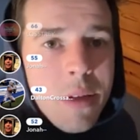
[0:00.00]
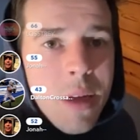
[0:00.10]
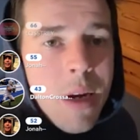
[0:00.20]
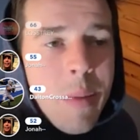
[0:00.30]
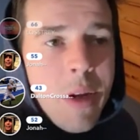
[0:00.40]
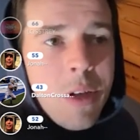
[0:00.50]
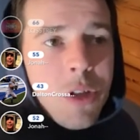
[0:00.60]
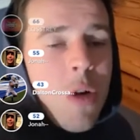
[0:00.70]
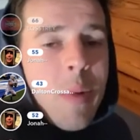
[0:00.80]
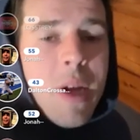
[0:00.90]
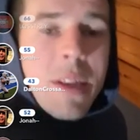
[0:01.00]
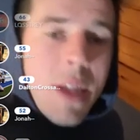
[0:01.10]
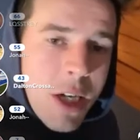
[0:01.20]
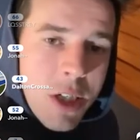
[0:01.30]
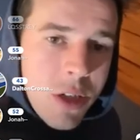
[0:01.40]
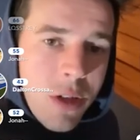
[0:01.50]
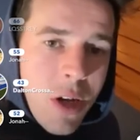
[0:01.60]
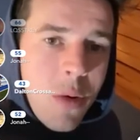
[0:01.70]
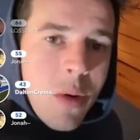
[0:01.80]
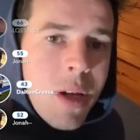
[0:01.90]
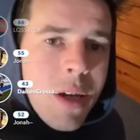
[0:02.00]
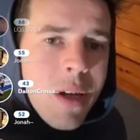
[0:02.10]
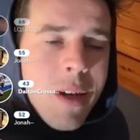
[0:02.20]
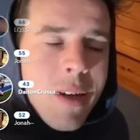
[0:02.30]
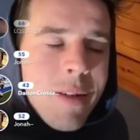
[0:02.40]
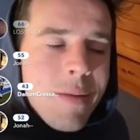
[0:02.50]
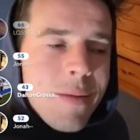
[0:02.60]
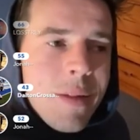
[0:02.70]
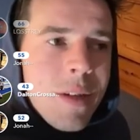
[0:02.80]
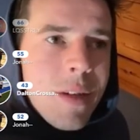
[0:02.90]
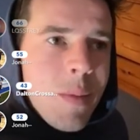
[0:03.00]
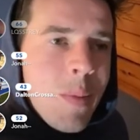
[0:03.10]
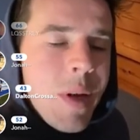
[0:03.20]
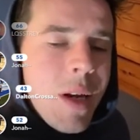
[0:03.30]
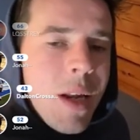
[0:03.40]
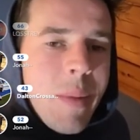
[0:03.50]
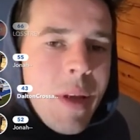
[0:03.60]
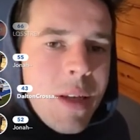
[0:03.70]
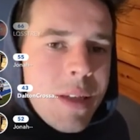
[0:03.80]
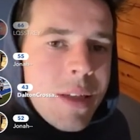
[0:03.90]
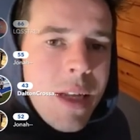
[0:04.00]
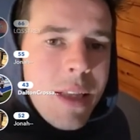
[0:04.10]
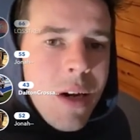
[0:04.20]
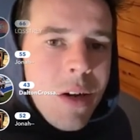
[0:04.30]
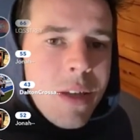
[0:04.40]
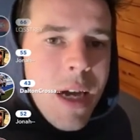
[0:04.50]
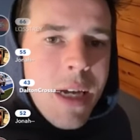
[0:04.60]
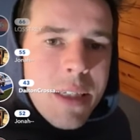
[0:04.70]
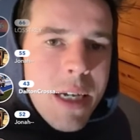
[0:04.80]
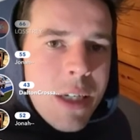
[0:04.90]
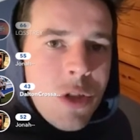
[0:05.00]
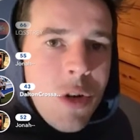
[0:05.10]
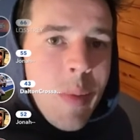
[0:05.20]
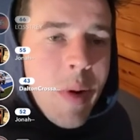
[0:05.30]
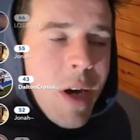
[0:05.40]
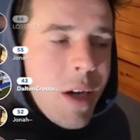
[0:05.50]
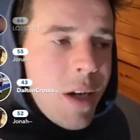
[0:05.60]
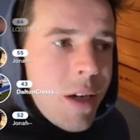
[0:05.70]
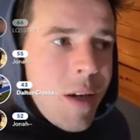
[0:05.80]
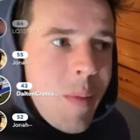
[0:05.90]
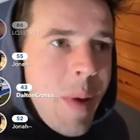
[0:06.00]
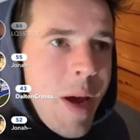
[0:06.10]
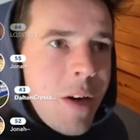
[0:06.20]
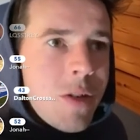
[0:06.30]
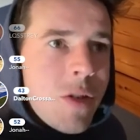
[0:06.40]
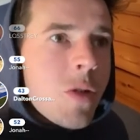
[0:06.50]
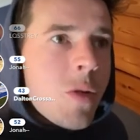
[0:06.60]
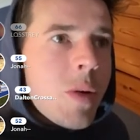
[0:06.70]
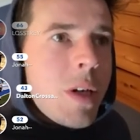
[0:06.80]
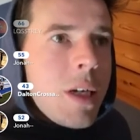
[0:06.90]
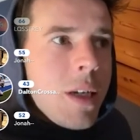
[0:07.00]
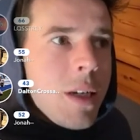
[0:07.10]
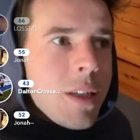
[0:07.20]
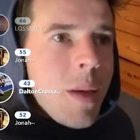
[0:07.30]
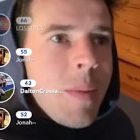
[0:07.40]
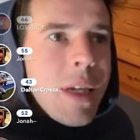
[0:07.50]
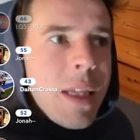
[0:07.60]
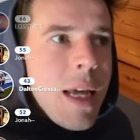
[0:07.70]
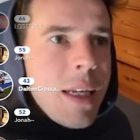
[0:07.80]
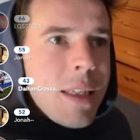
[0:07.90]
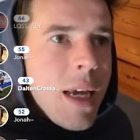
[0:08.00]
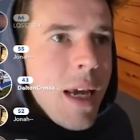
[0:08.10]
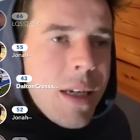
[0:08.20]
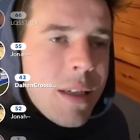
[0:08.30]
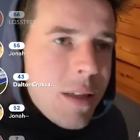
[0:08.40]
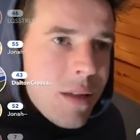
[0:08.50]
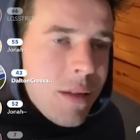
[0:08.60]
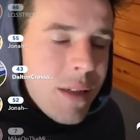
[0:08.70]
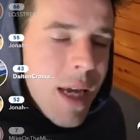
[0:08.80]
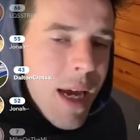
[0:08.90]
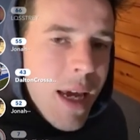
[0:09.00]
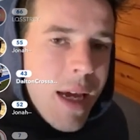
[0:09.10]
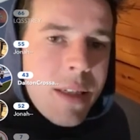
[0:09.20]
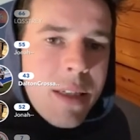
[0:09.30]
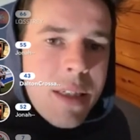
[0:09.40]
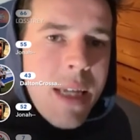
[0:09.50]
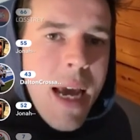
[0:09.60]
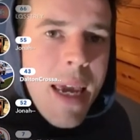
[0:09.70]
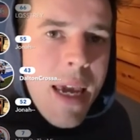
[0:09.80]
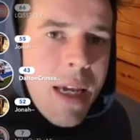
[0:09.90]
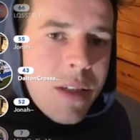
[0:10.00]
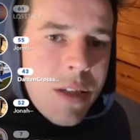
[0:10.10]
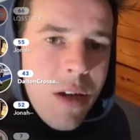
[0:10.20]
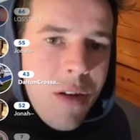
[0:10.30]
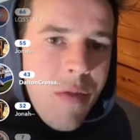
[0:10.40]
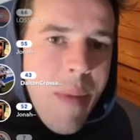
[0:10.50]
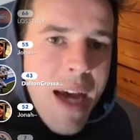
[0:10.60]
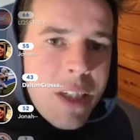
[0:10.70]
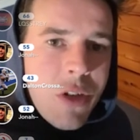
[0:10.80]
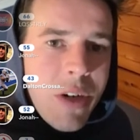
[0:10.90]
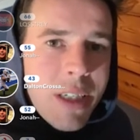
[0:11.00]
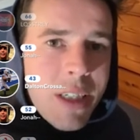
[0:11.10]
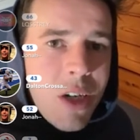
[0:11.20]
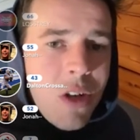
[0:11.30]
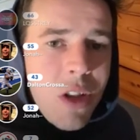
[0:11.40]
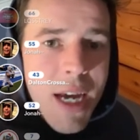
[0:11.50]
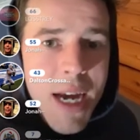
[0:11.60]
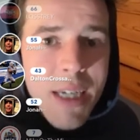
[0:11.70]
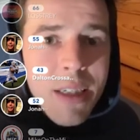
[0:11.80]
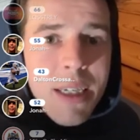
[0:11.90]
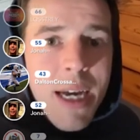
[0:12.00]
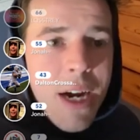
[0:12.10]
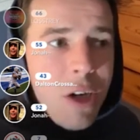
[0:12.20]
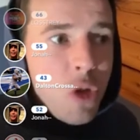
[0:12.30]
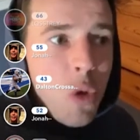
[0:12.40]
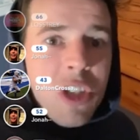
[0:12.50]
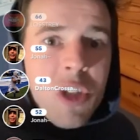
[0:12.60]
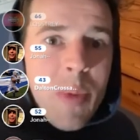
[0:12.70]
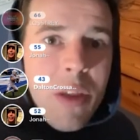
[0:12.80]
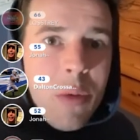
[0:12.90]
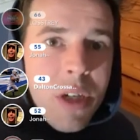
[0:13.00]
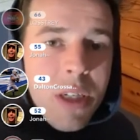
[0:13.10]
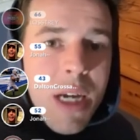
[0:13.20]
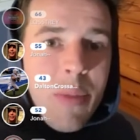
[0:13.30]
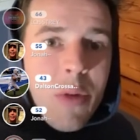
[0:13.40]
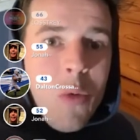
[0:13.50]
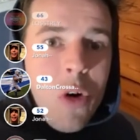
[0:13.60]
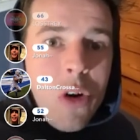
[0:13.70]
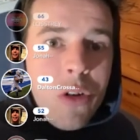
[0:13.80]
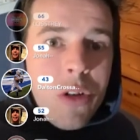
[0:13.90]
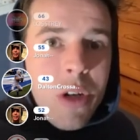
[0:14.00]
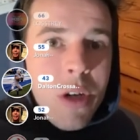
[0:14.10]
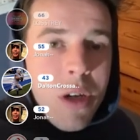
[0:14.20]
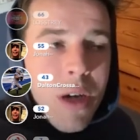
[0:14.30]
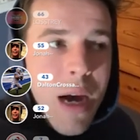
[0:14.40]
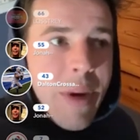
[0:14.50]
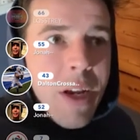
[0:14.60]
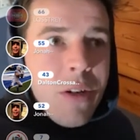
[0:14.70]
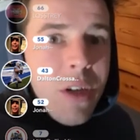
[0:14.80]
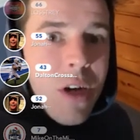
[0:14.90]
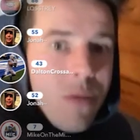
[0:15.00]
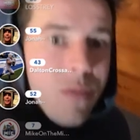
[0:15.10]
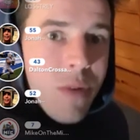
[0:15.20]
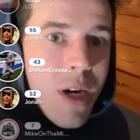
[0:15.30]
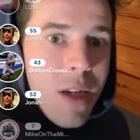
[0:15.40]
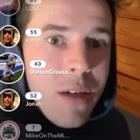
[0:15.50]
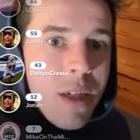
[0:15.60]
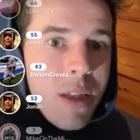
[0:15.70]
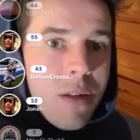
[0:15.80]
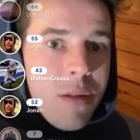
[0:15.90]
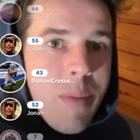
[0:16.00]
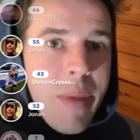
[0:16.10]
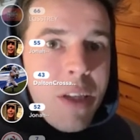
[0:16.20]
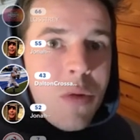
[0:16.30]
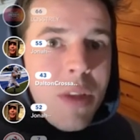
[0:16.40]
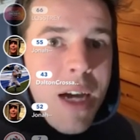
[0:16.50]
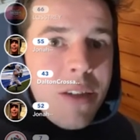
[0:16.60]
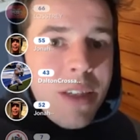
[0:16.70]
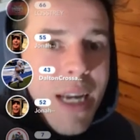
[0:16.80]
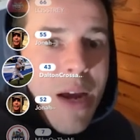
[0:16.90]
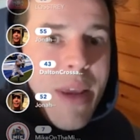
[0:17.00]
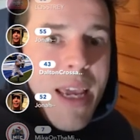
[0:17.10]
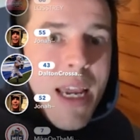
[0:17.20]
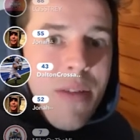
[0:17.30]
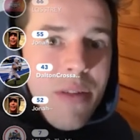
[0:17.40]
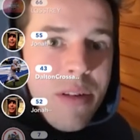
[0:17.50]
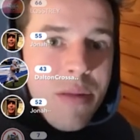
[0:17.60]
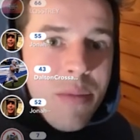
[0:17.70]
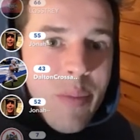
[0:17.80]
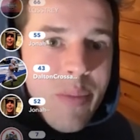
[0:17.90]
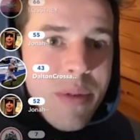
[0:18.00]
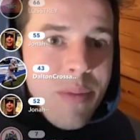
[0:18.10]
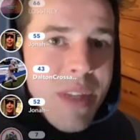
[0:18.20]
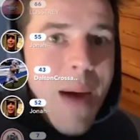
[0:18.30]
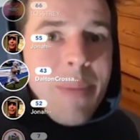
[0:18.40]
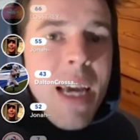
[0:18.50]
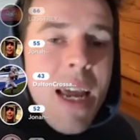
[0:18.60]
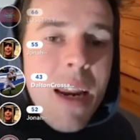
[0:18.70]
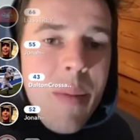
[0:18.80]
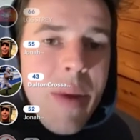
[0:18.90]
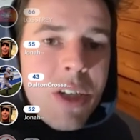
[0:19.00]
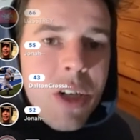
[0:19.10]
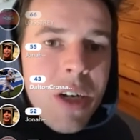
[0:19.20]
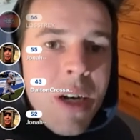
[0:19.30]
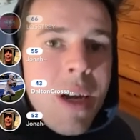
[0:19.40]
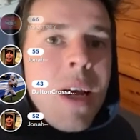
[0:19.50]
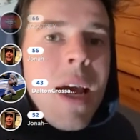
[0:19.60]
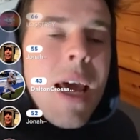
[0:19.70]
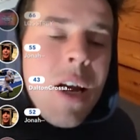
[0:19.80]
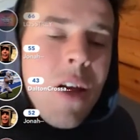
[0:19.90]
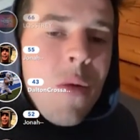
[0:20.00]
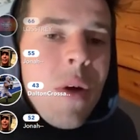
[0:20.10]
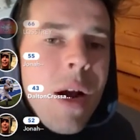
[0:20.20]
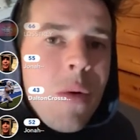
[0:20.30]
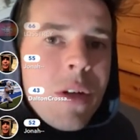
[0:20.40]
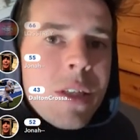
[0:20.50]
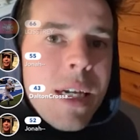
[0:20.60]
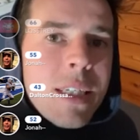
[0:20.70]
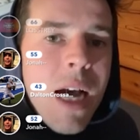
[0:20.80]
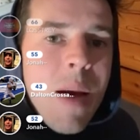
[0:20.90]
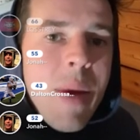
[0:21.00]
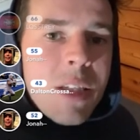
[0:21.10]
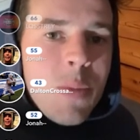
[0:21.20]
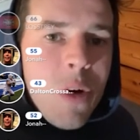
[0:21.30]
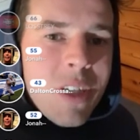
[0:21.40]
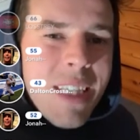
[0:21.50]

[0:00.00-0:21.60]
Can anybody just go play in the NHL? No. But, I mean, it's not that hard to ice skate and shoot a puck compared to something that takes decades and decades of mastering a skill. Look at guys like Tiger. Jordan Spieth was on top of the world how many years ago, right? In the mid-2000s, and now he can't even top 10 in a major. And another one I will say is combat sports.